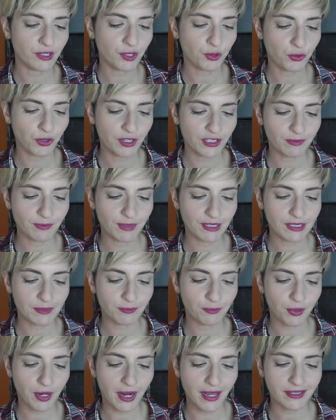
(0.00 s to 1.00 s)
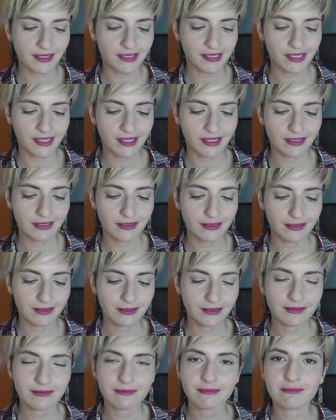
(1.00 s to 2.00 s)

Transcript: a Christmas present,